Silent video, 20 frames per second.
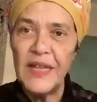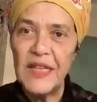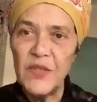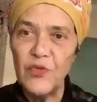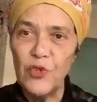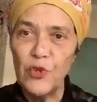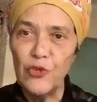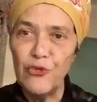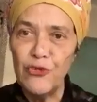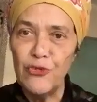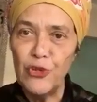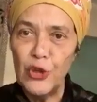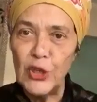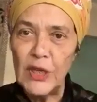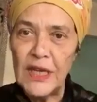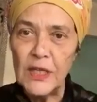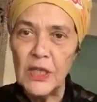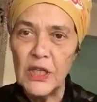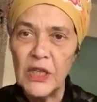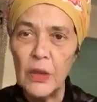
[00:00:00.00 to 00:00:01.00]
for fun
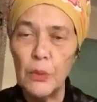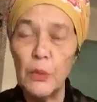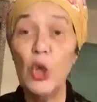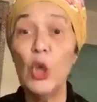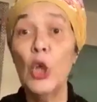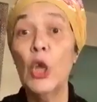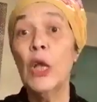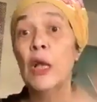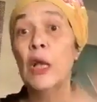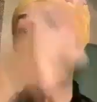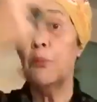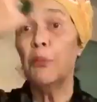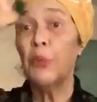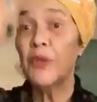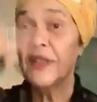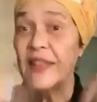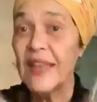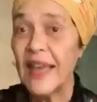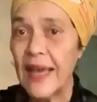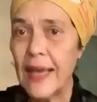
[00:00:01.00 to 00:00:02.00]
and summer,
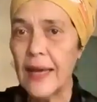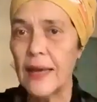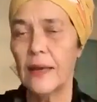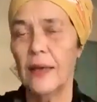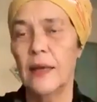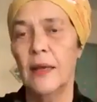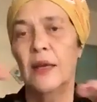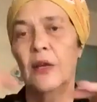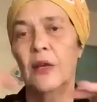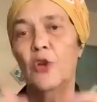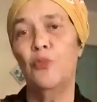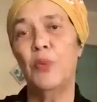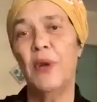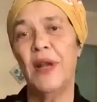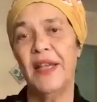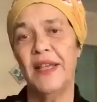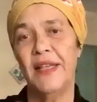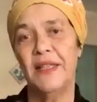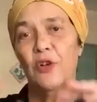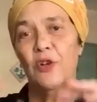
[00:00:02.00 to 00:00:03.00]
but then a
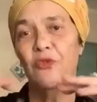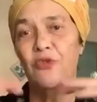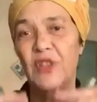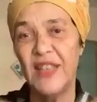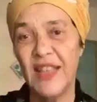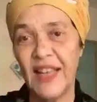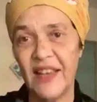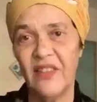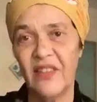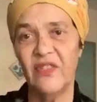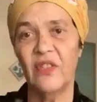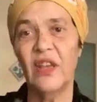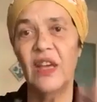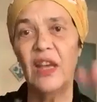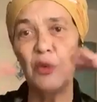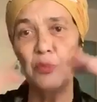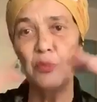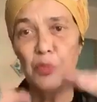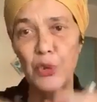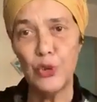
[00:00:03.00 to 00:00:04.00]
place of death
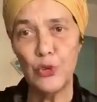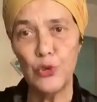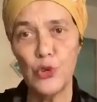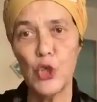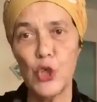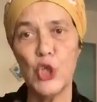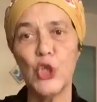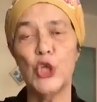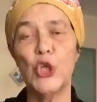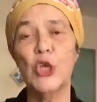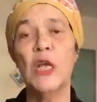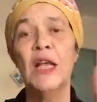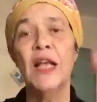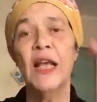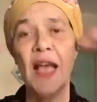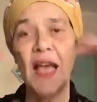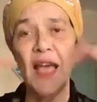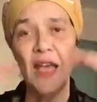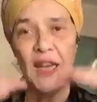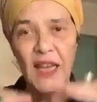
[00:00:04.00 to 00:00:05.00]
and pollution,
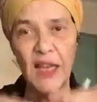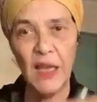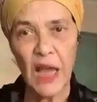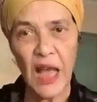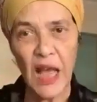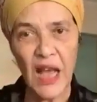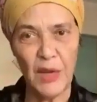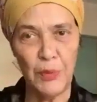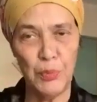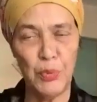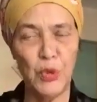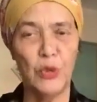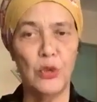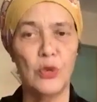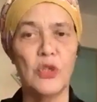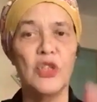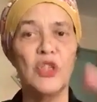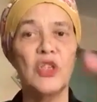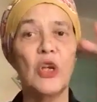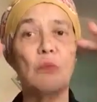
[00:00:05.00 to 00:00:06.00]

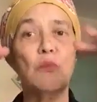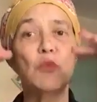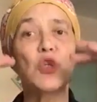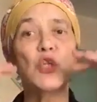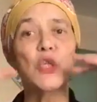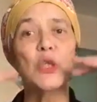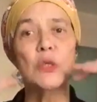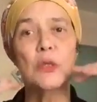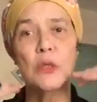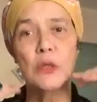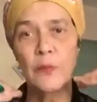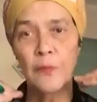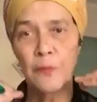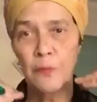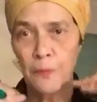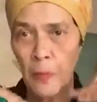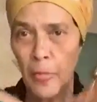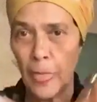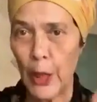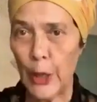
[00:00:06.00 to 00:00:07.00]
hyper-consumption,
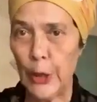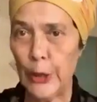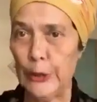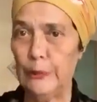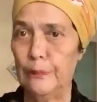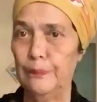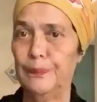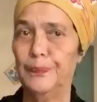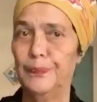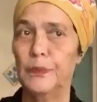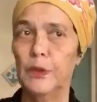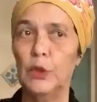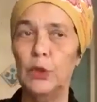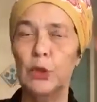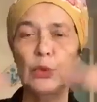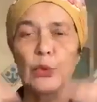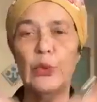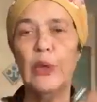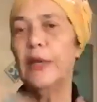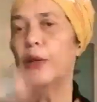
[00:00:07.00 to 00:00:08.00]

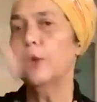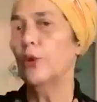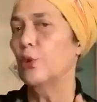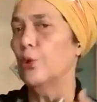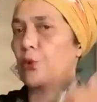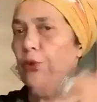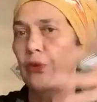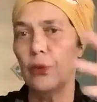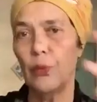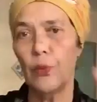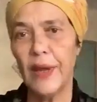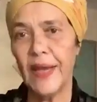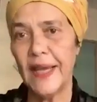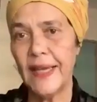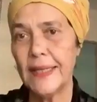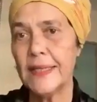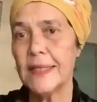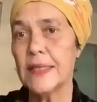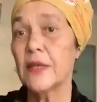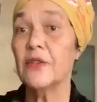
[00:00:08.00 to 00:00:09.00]
and all the
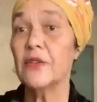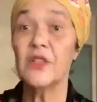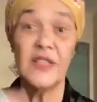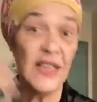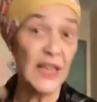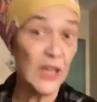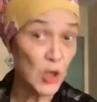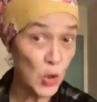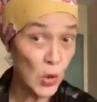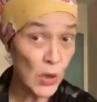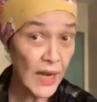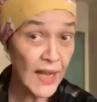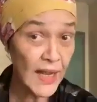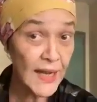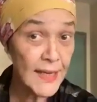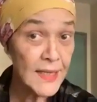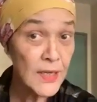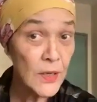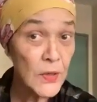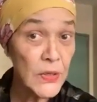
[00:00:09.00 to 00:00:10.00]
rest,
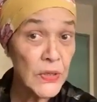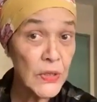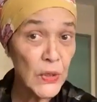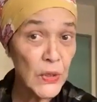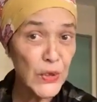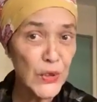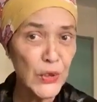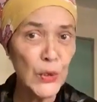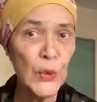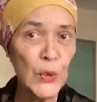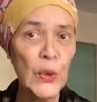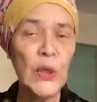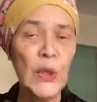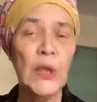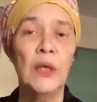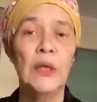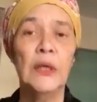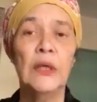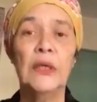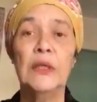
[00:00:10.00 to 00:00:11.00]
sexualized also,
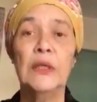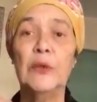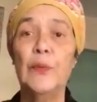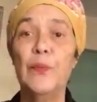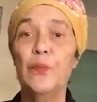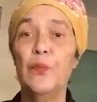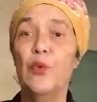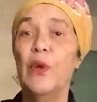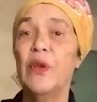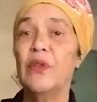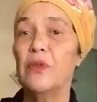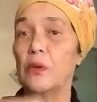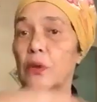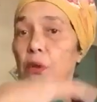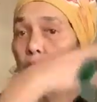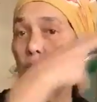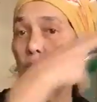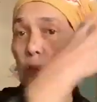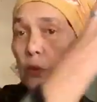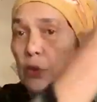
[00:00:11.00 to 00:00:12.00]
whether,
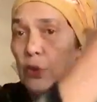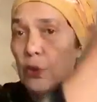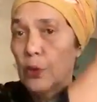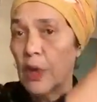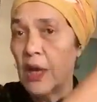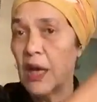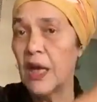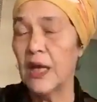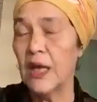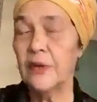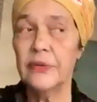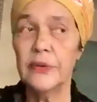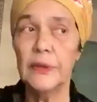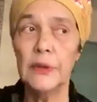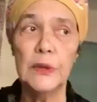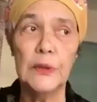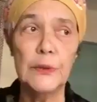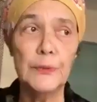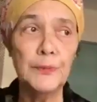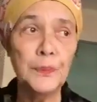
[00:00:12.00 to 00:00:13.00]
you have
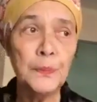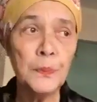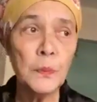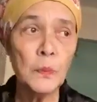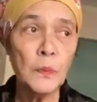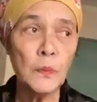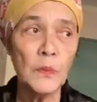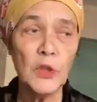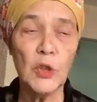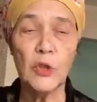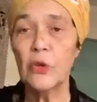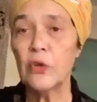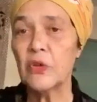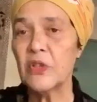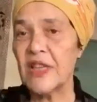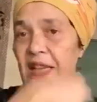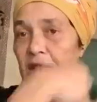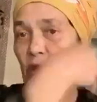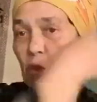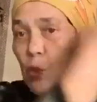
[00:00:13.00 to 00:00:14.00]
the
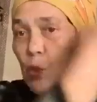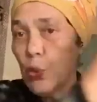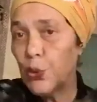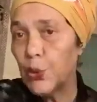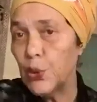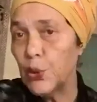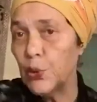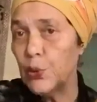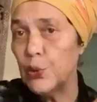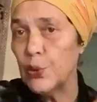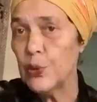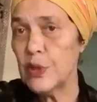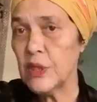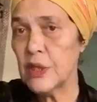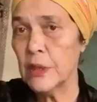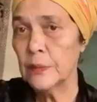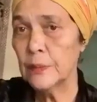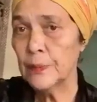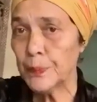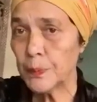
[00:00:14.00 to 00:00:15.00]
sex
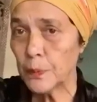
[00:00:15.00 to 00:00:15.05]
workers